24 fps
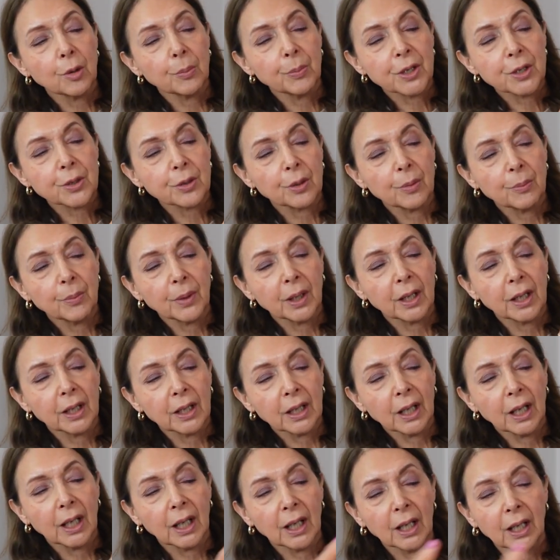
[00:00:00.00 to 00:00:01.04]
a bit on my
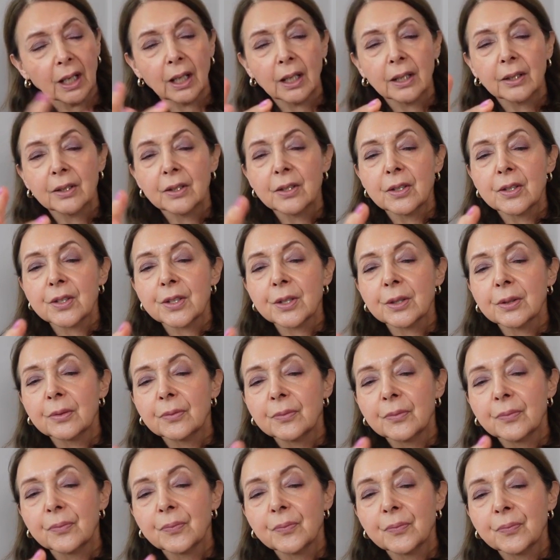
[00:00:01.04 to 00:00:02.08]
hand.
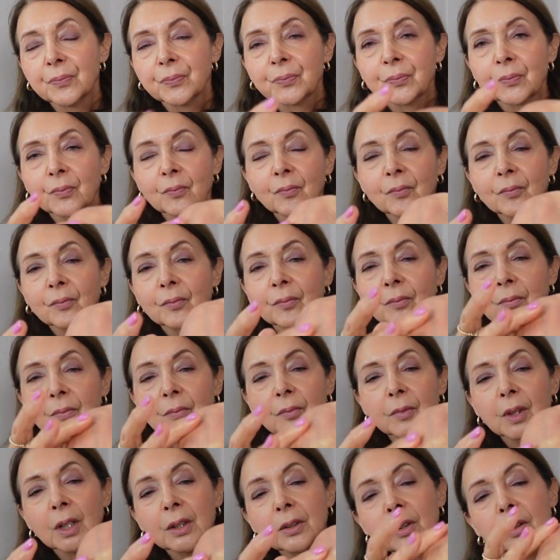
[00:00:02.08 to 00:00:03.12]

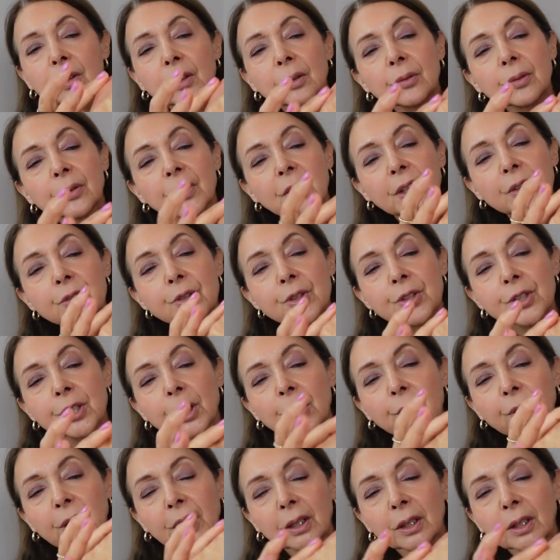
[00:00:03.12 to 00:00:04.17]
I don't know if that's
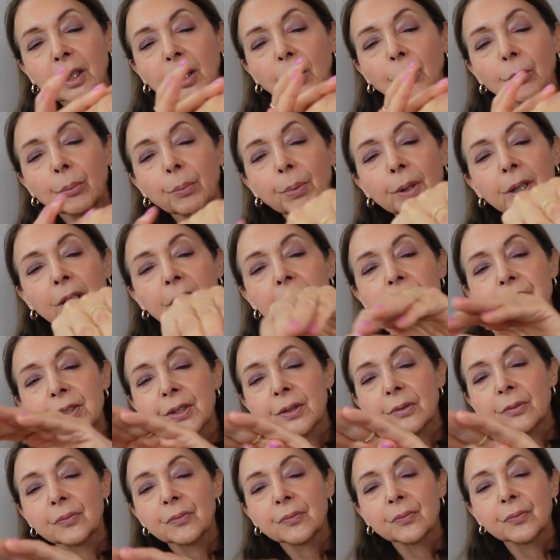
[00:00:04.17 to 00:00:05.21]
showing up, but
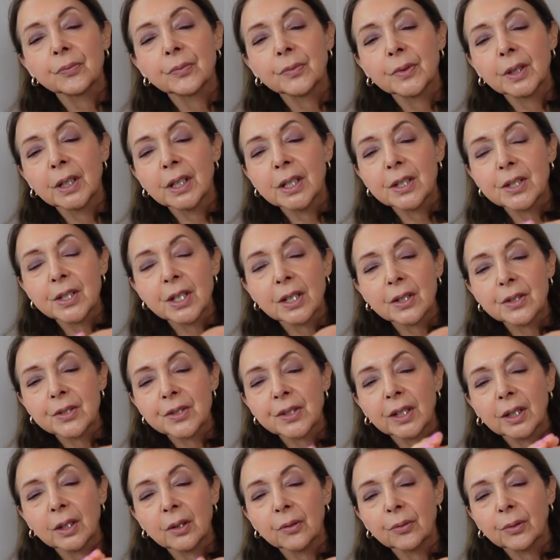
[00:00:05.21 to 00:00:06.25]
it
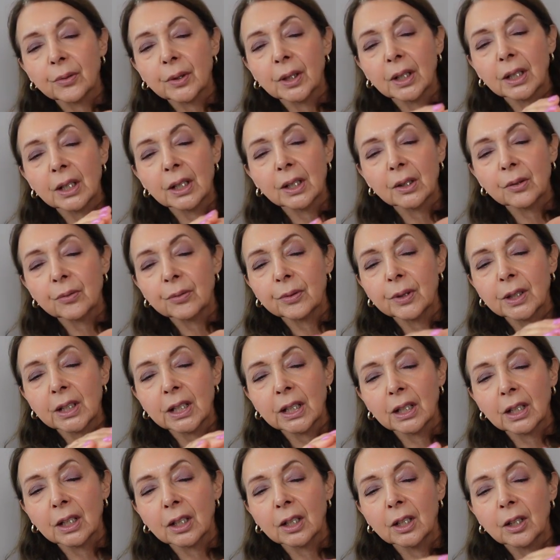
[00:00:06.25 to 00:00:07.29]
does give a lovely
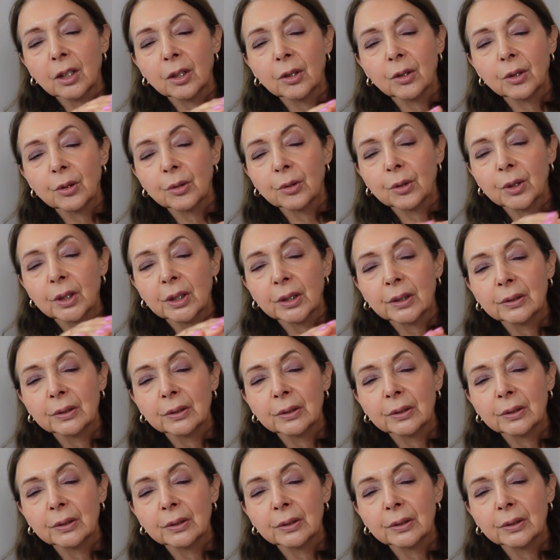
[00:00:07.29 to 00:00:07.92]
glow.